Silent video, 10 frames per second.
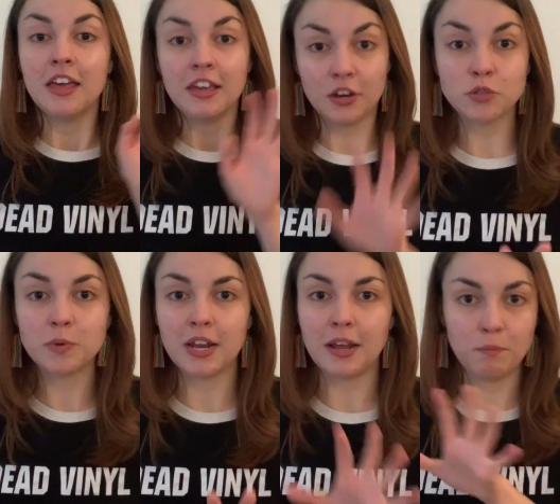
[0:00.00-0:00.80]
here's
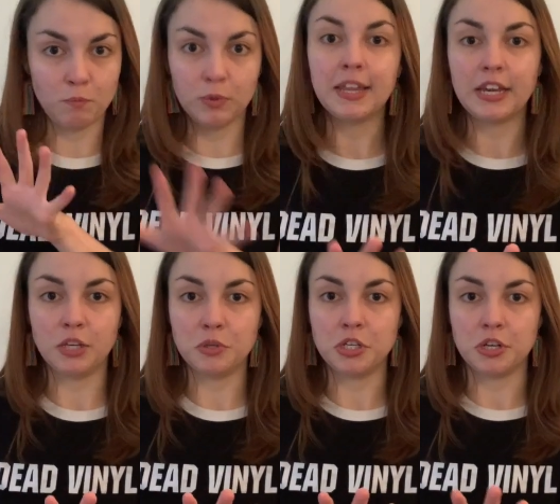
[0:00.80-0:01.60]
what I would like
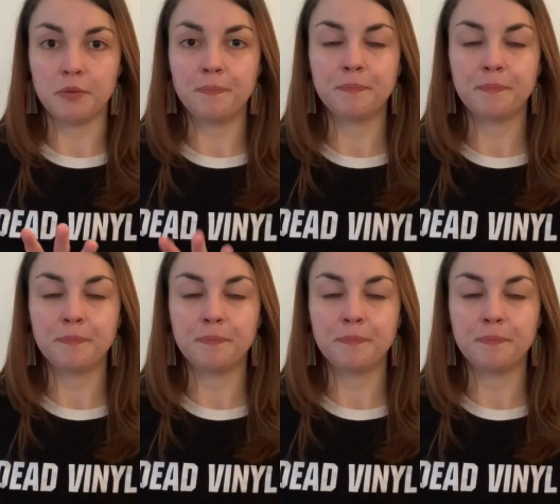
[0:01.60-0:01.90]
you to do.